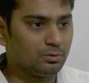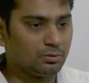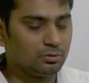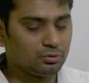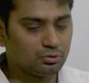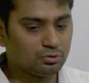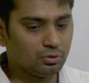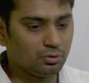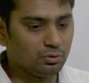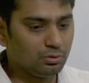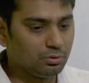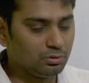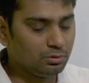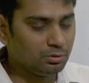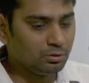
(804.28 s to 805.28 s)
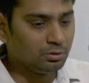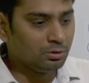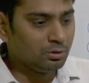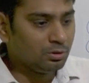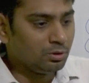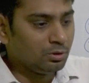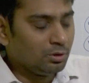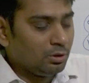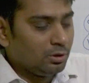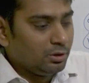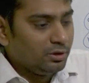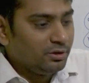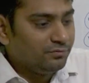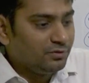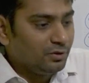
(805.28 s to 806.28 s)
So
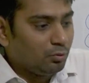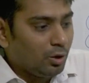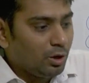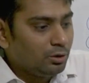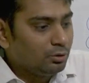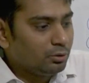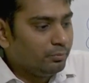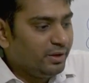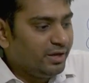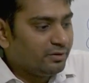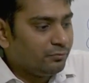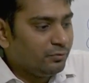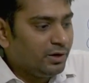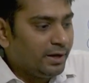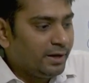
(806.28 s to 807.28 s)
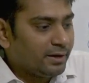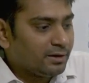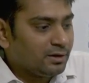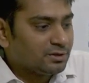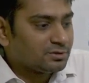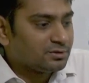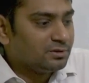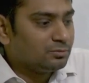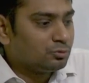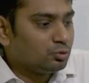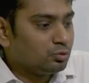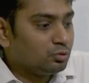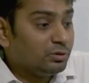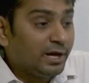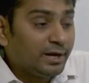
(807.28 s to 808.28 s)
if they want to make Vinayakas
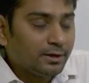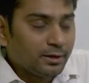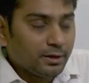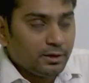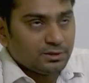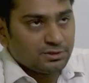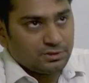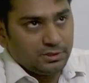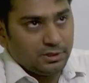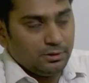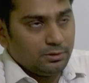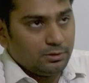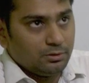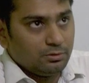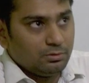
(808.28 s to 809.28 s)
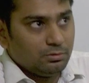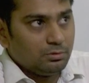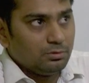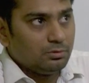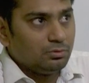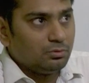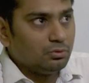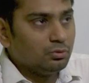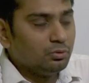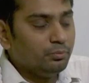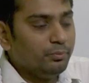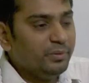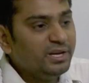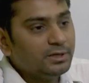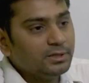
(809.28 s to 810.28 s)
to that extent, to
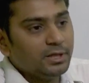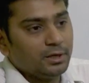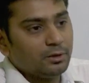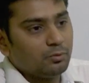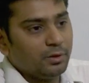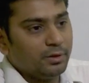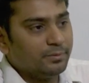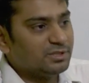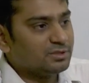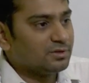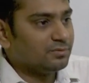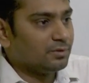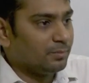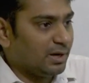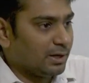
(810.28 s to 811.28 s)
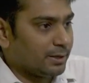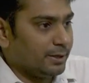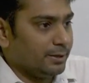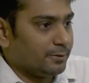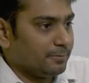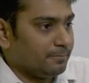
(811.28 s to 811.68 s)
meet the requirements of the market,